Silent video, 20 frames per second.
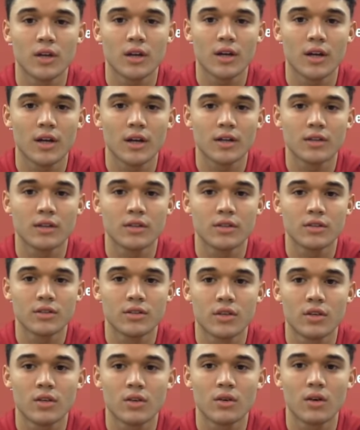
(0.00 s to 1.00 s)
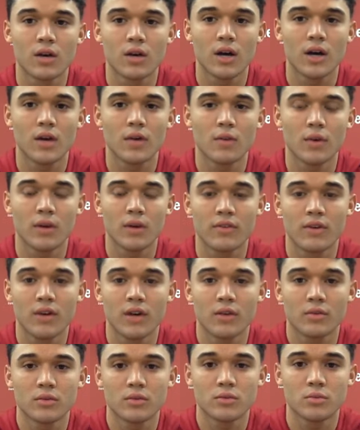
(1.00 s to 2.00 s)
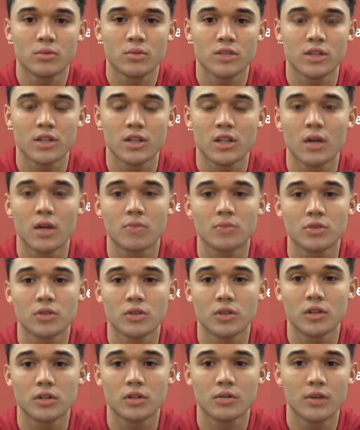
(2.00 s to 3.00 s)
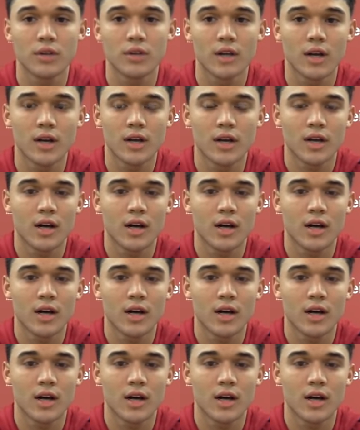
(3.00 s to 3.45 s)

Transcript: And so whenever I was presented the opportunity to read it,